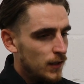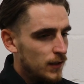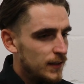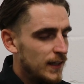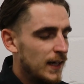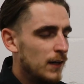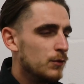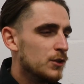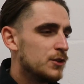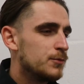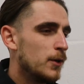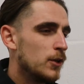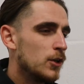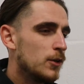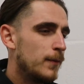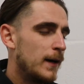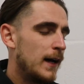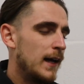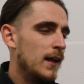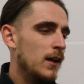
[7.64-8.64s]
Yeah, we spoke
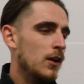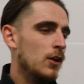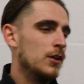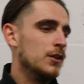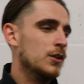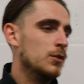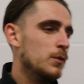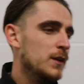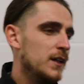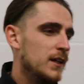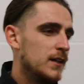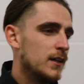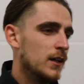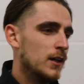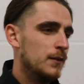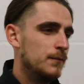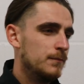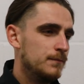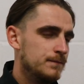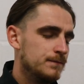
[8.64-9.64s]
about it a lot in the week.
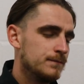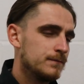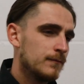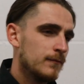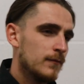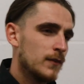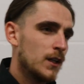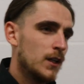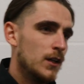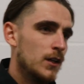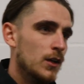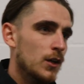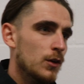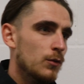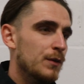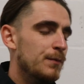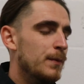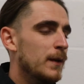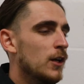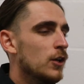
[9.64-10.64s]

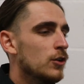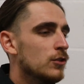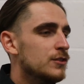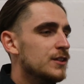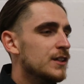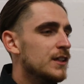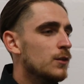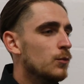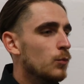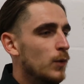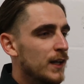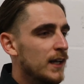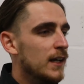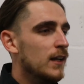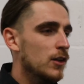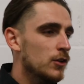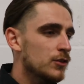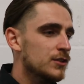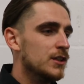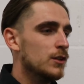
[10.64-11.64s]
We've been losing and
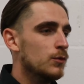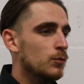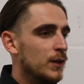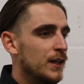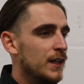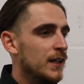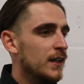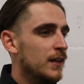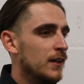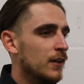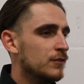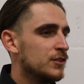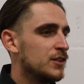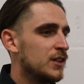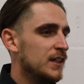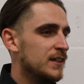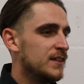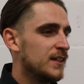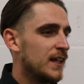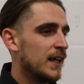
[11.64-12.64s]
winning, and
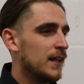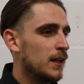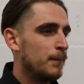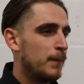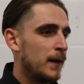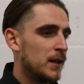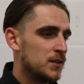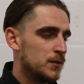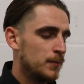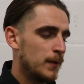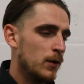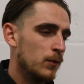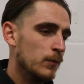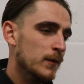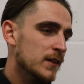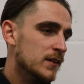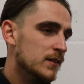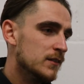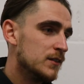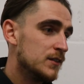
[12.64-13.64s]
obviously to get the back-to-back
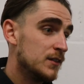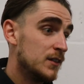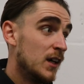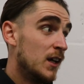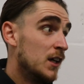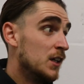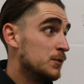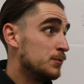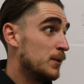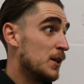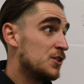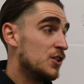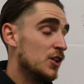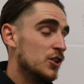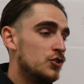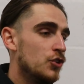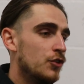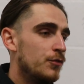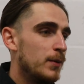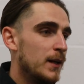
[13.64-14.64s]
wins, especially
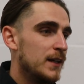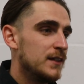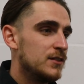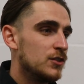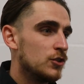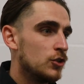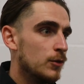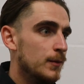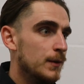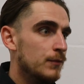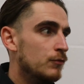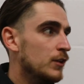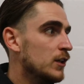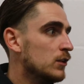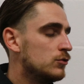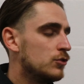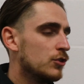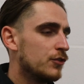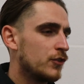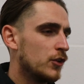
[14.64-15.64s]
at a tough place to come in,
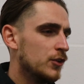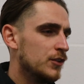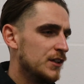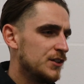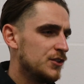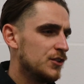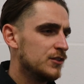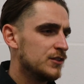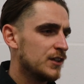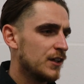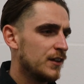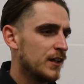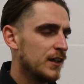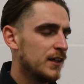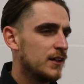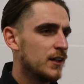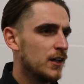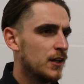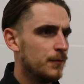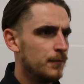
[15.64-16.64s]
real tough conditions, I
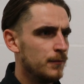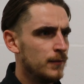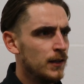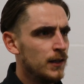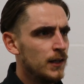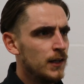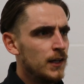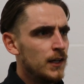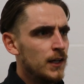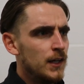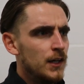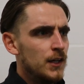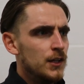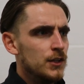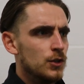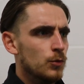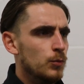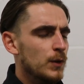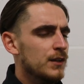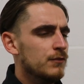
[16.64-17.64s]
think
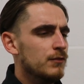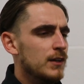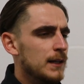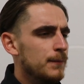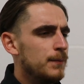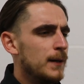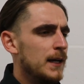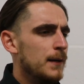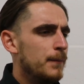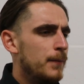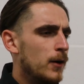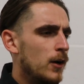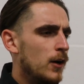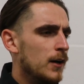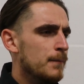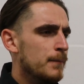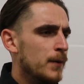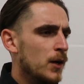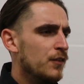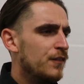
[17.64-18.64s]
the win really played a
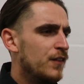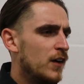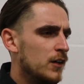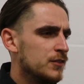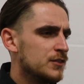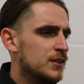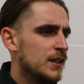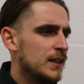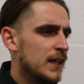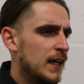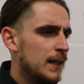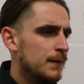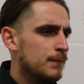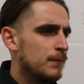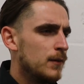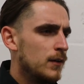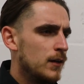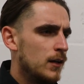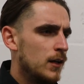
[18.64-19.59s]
part in both halves in the game.